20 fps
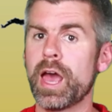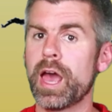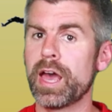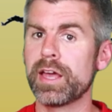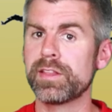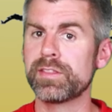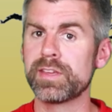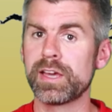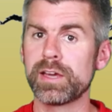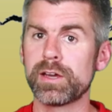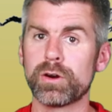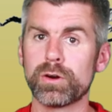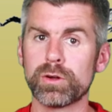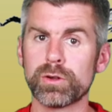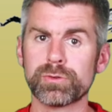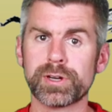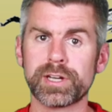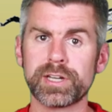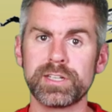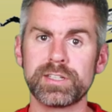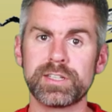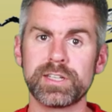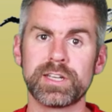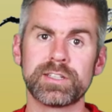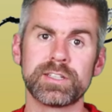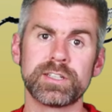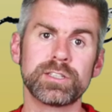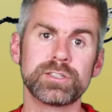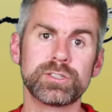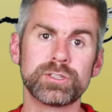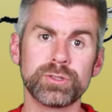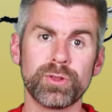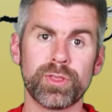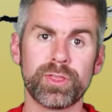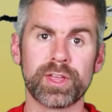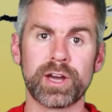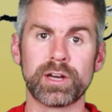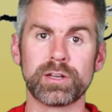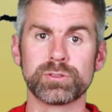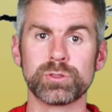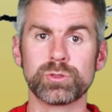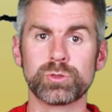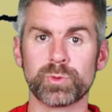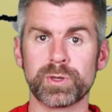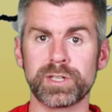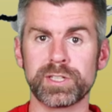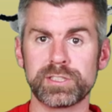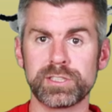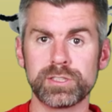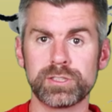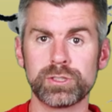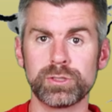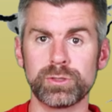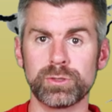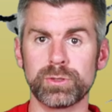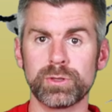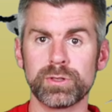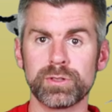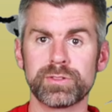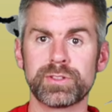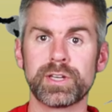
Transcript: and they already did in 2022.